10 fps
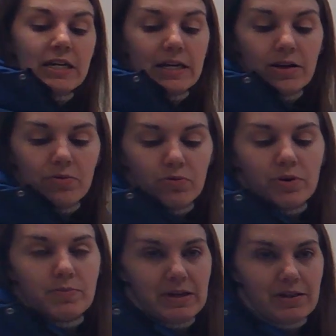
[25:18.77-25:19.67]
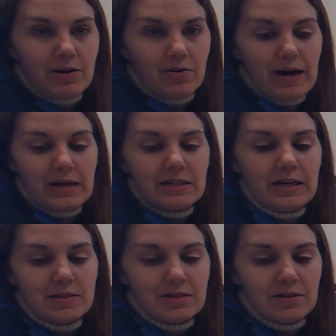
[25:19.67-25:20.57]
D would be the correct
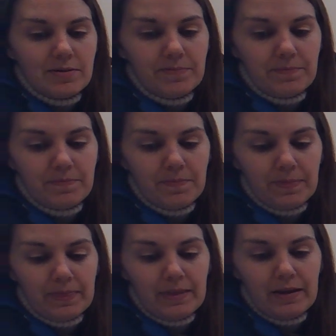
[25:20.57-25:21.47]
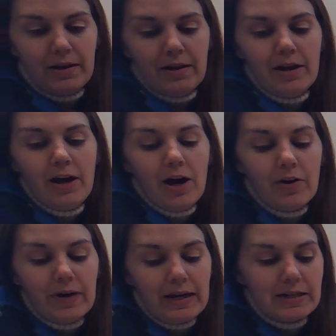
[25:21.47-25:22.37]
answer.
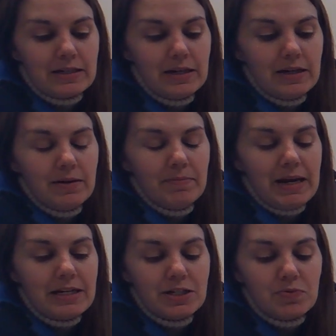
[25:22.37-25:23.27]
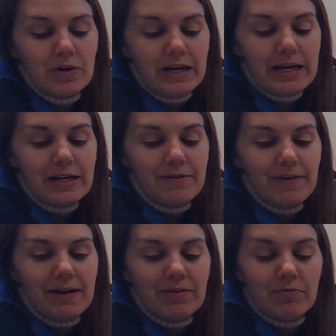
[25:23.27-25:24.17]
All right, pages
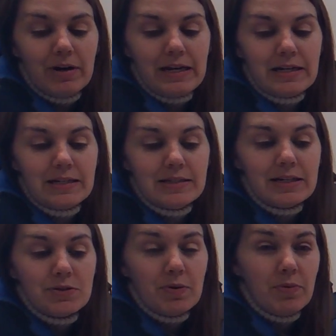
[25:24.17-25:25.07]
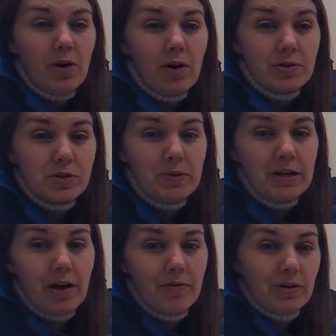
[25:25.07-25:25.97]
185 and 186 we will also be
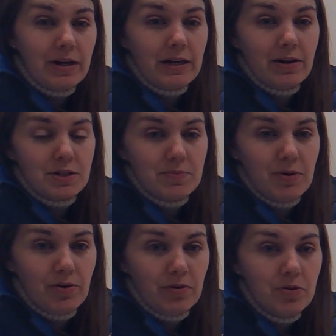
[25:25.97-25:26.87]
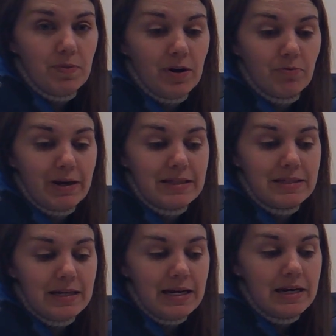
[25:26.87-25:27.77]
covering in our small group on
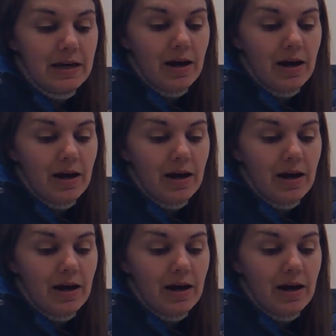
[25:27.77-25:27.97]
Wednesday.